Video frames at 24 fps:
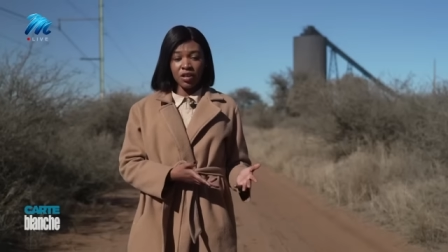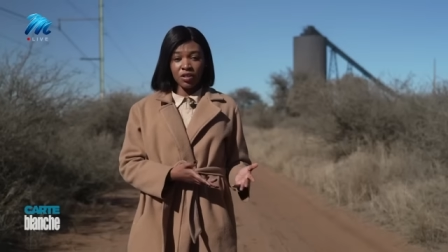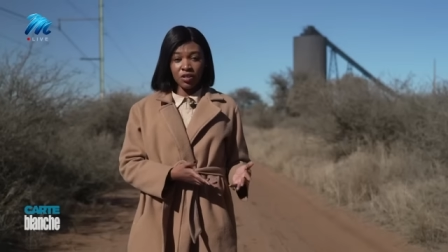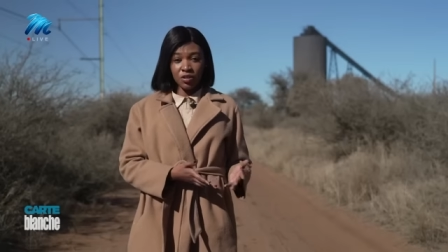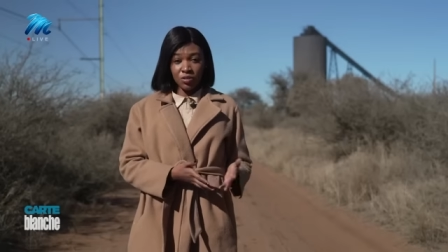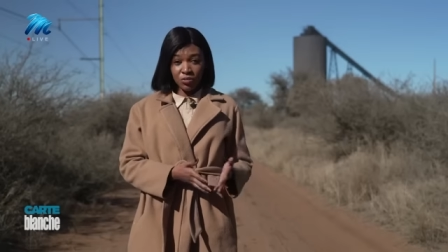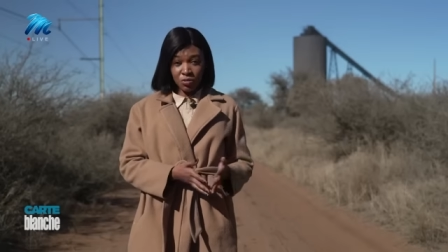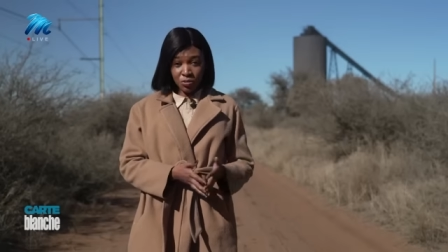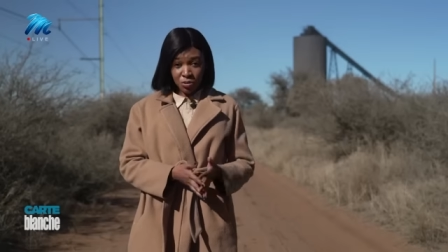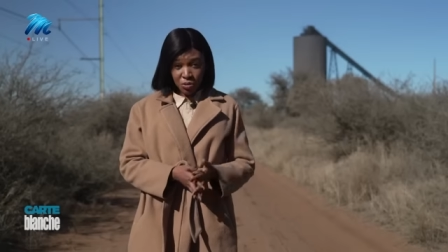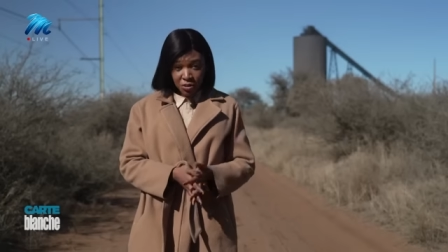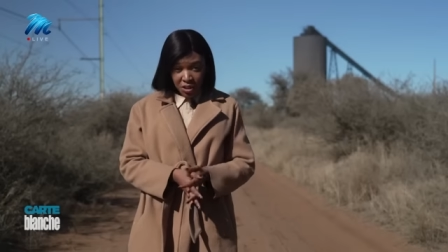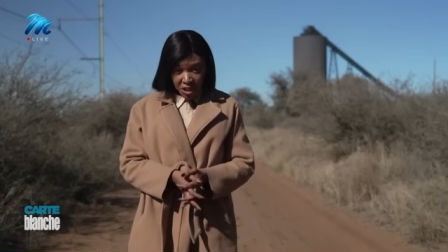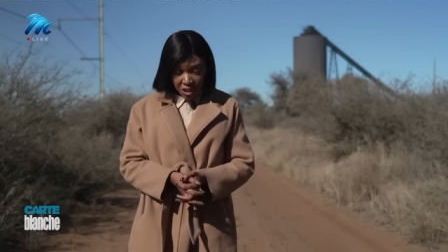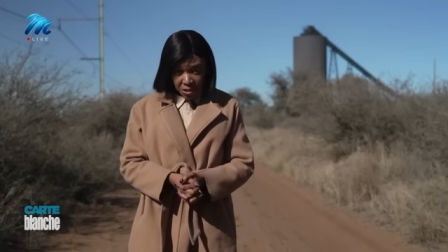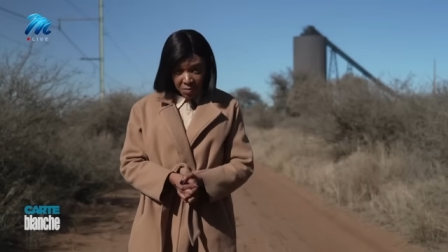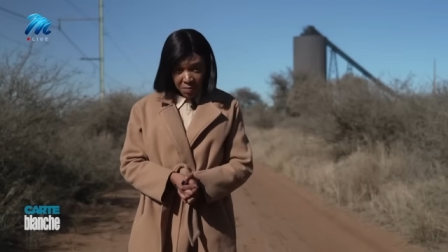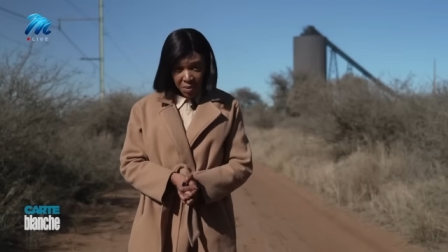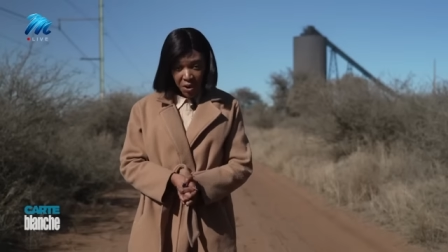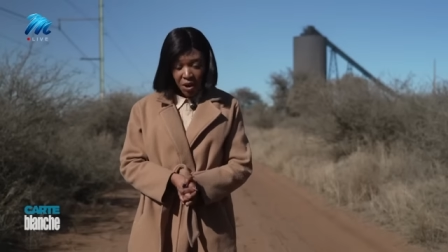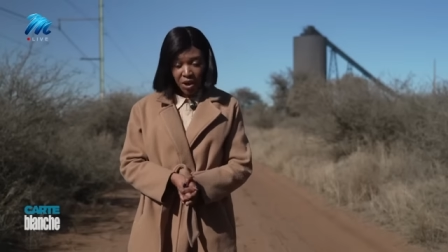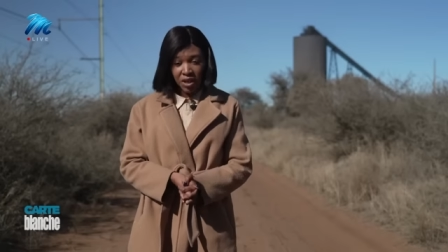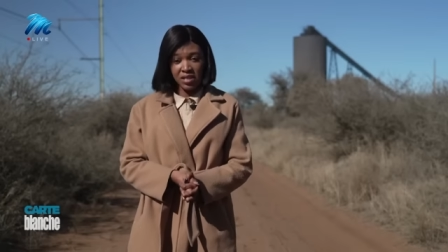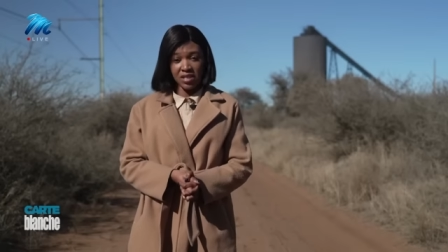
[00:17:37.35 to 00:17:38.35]
the ruling
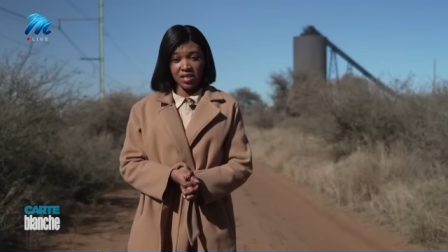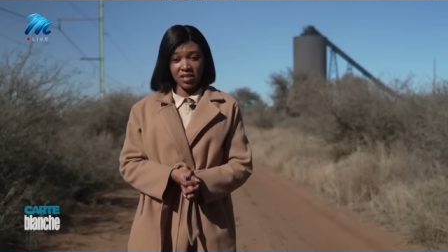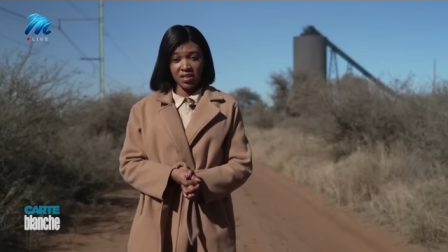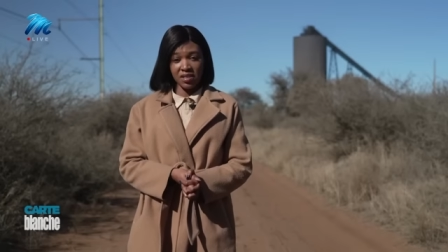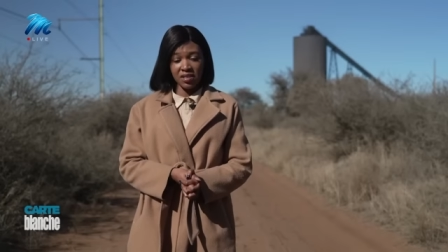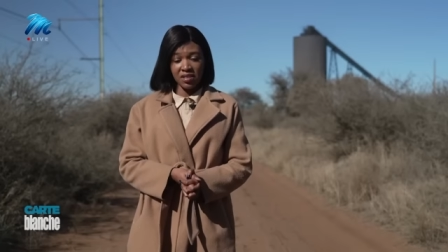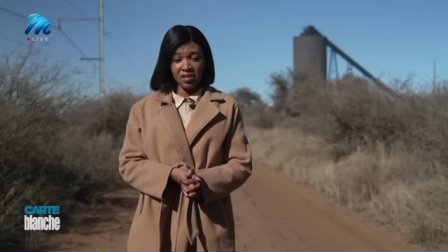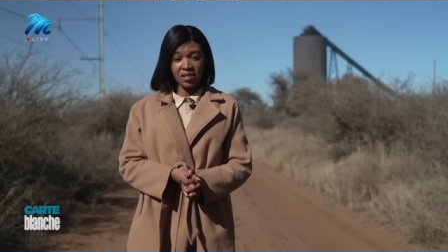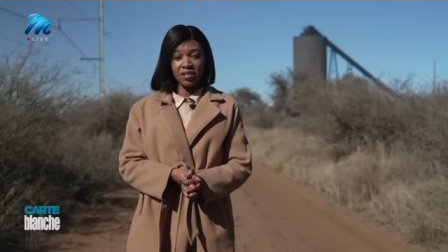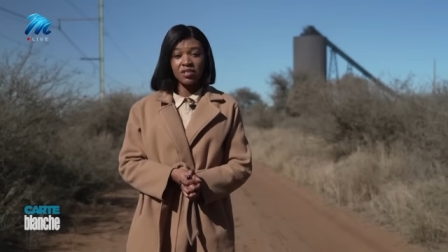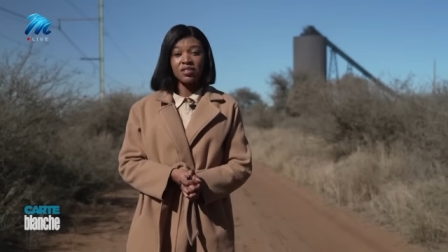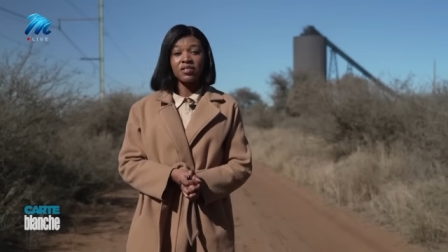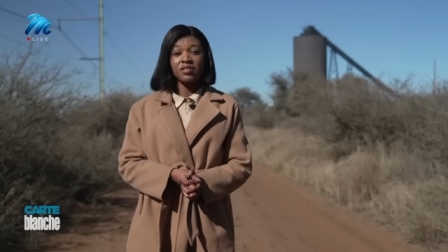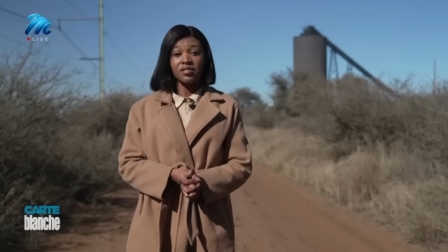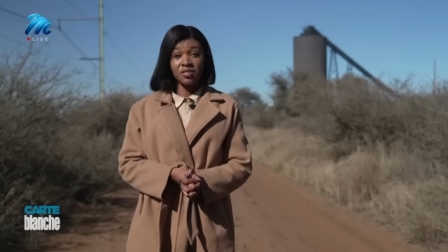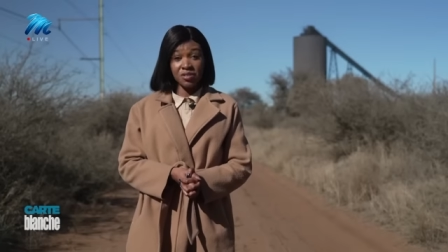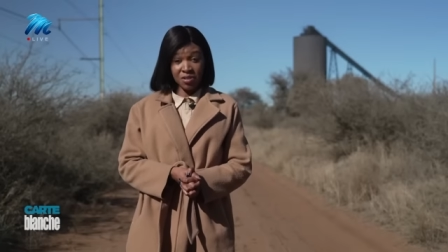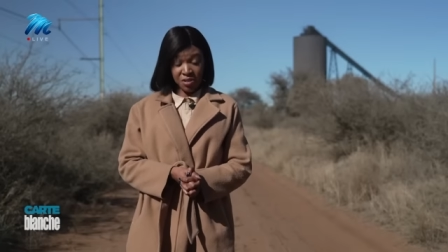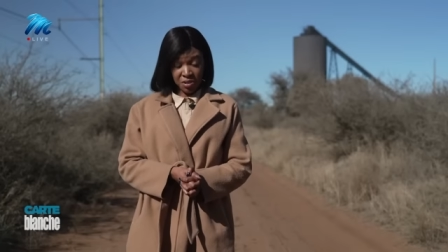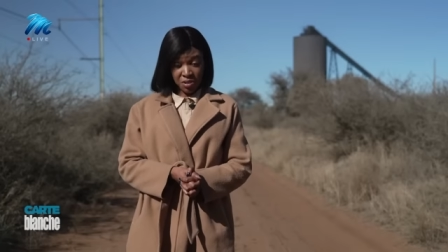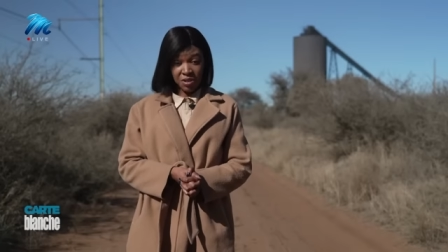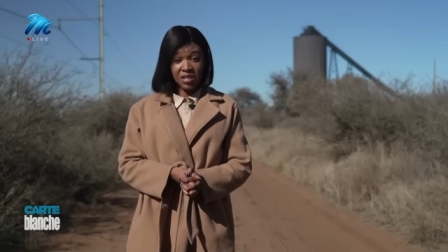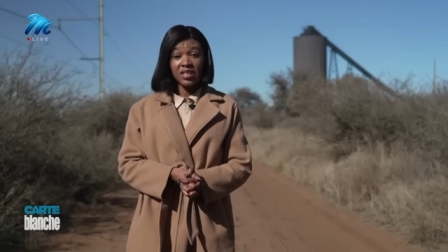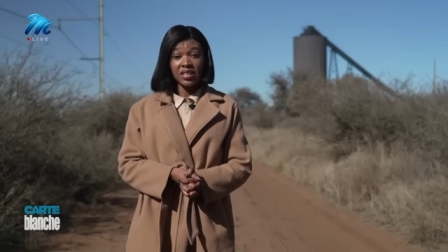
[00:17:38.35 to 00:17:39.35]
party
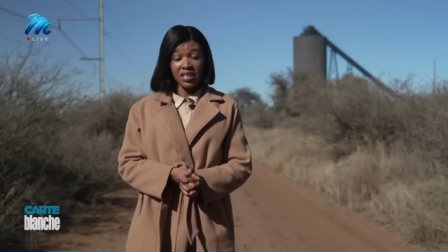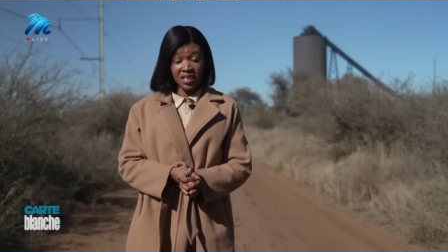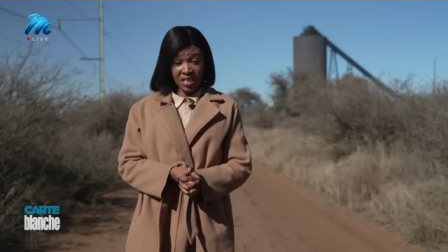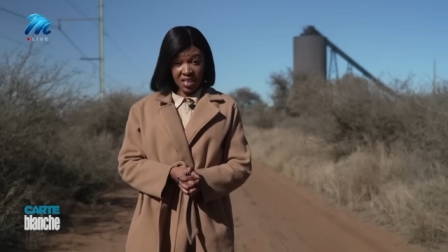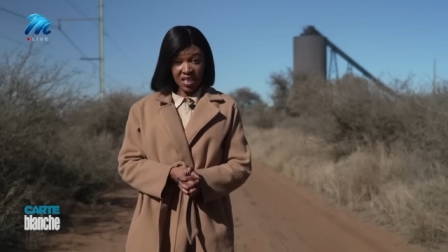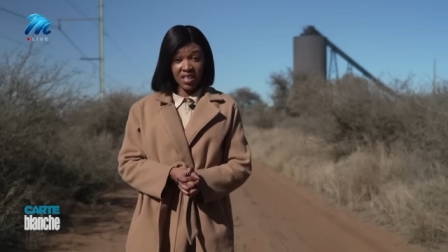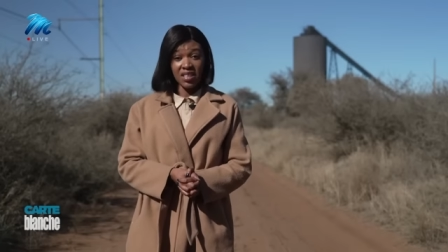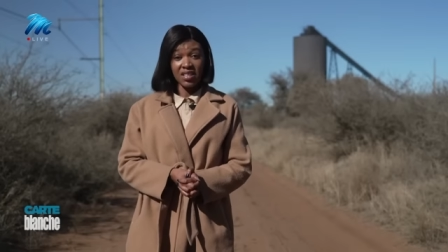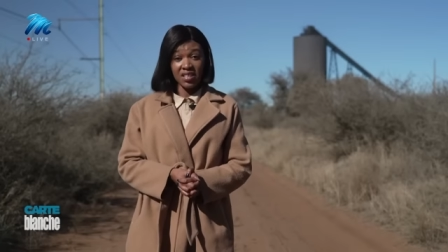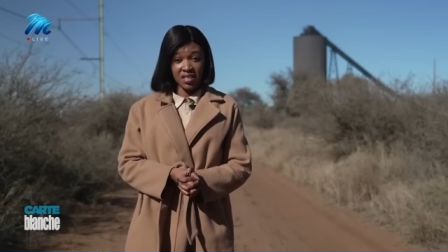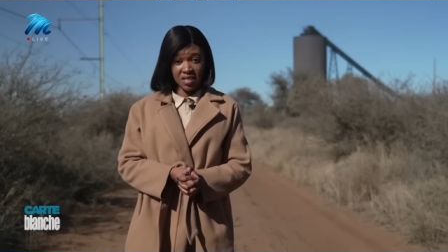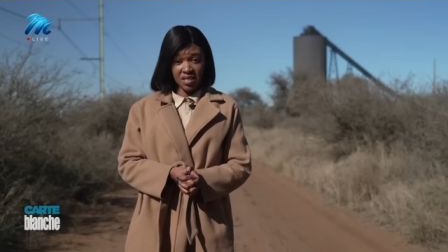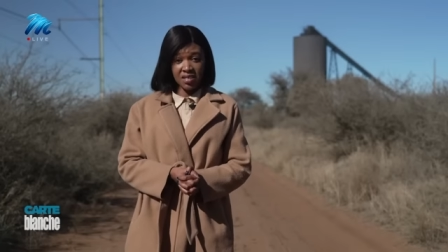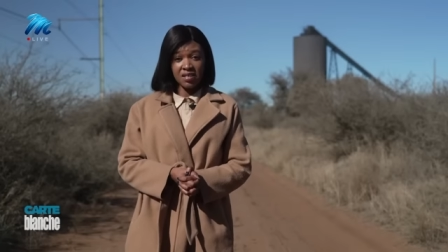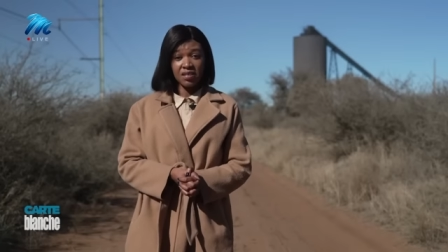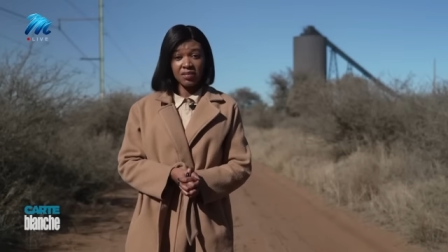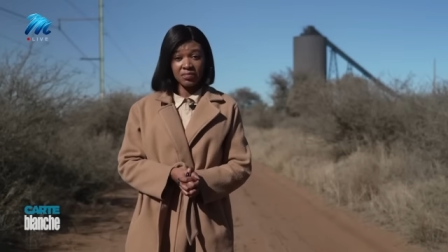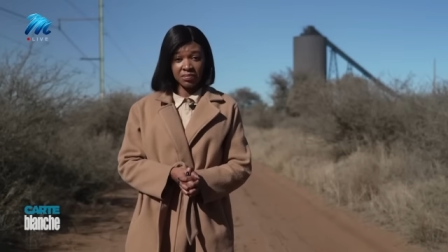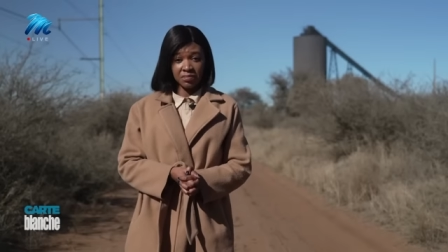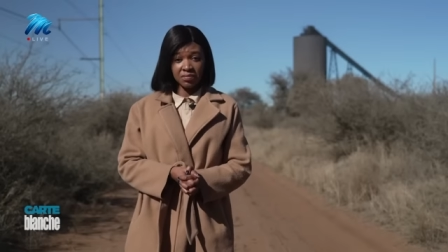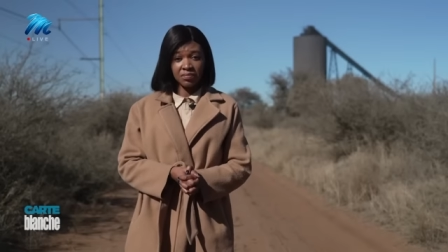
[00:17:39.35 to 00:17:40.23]
certainly is.